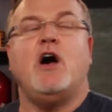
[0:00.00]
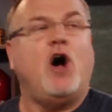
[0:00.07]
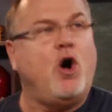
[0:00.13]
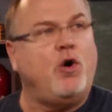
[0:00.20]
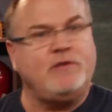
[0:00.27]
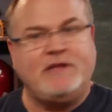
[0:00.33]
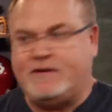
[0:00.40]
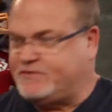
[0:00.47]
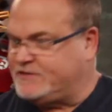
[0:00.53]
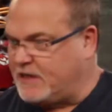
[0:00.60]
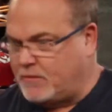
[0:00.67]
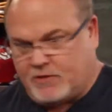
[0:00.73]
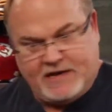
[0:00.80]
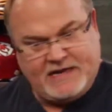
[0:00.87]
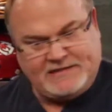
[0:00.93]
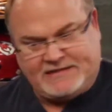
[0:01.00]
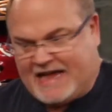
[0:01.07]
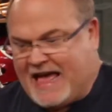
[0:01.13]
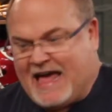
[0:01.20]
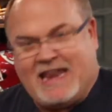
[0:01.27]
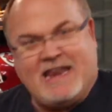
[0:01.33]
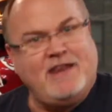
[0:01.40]
only if someone has
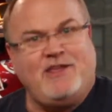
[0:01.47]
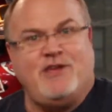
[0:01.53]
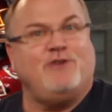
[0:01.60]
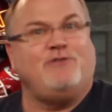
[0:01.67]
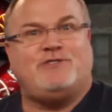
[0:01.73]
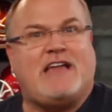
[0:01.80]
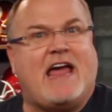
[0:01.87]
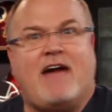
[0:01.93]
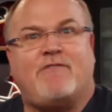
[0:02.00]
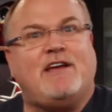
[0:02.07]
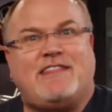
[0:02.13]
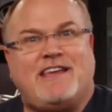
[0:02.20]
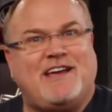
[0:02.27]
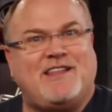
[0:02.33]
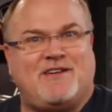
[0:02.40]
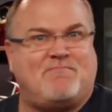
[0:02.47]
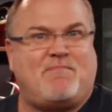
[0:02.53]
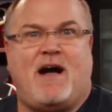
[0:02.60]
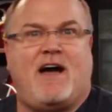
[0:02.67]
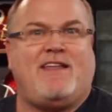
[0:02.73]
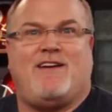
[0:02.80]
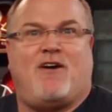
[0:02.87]
used everything in their
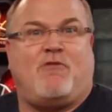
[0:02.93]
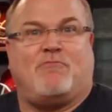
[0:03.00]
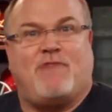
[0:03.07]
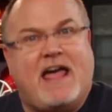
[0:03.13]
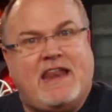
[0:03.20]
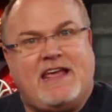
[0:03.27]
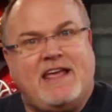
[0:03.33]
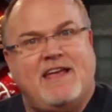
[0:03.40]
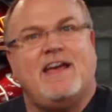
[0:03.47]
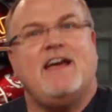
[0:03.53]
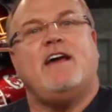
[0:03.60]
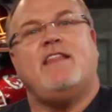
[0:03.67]
body already.